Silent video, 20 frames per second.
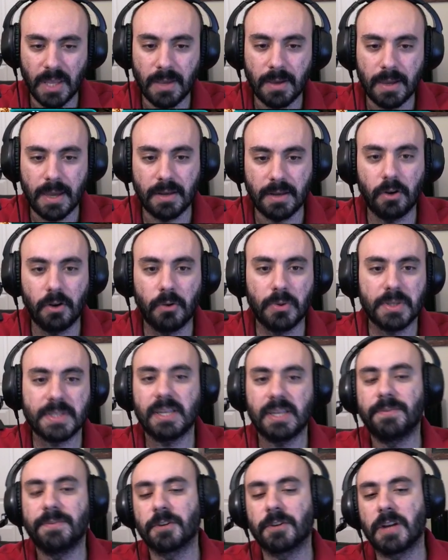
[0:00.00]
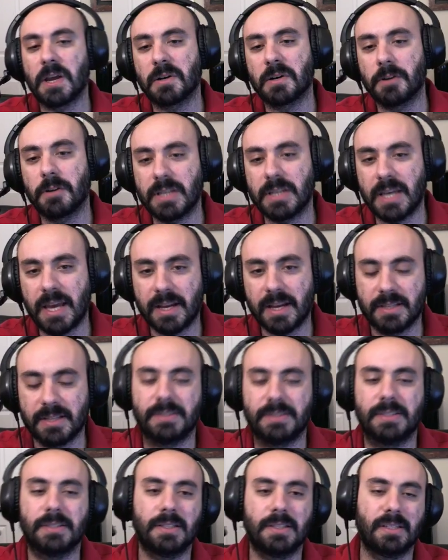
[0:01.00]
And always save your counterattack
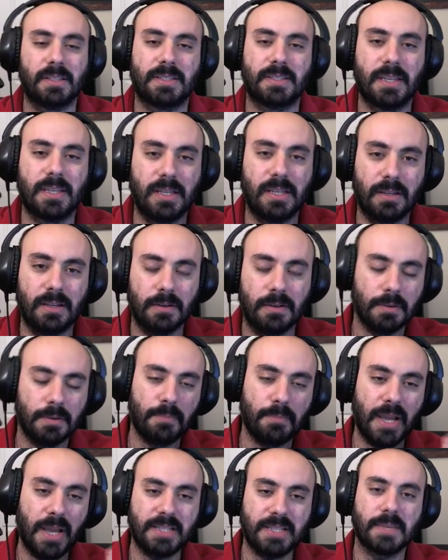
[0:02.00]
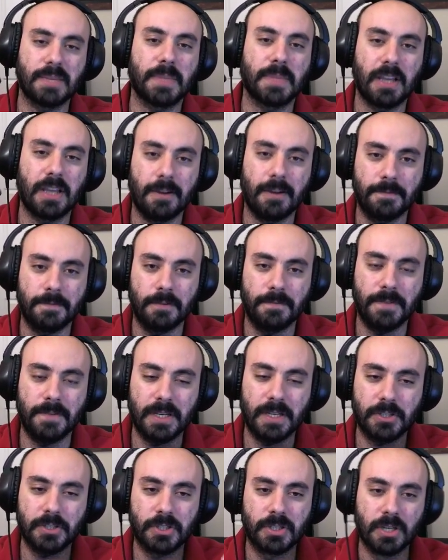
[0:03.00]
until it's gonna peck something off for the
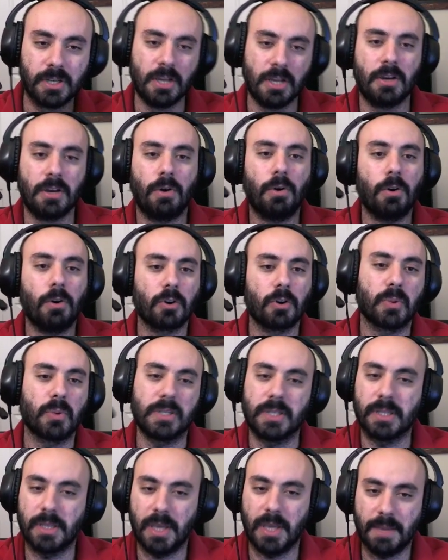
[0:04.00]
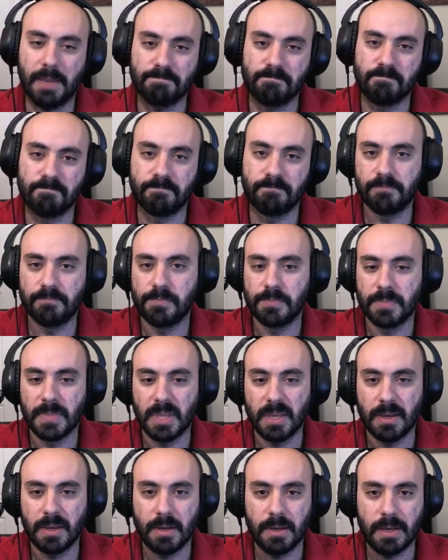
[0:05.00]
finish, or win you the game.
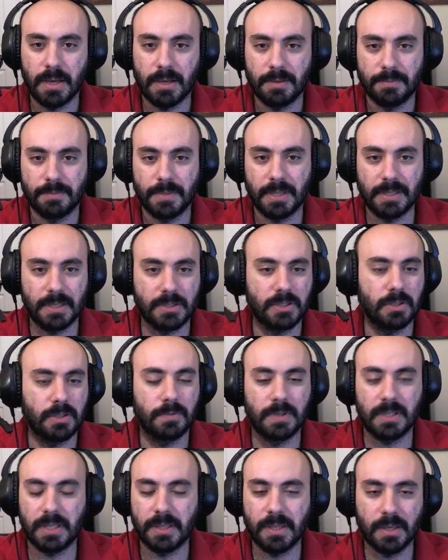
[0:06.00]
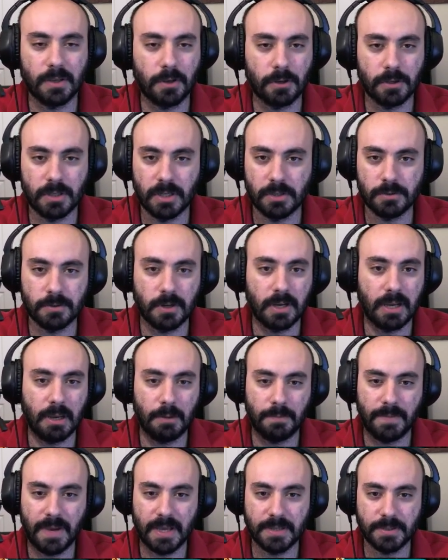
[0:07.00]
Unless you really think you're gonna draw
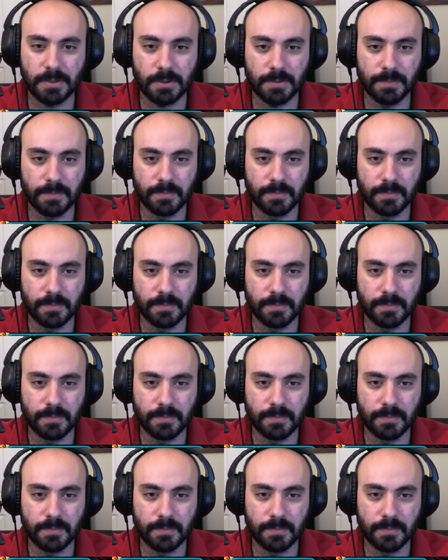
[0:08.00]
out faster.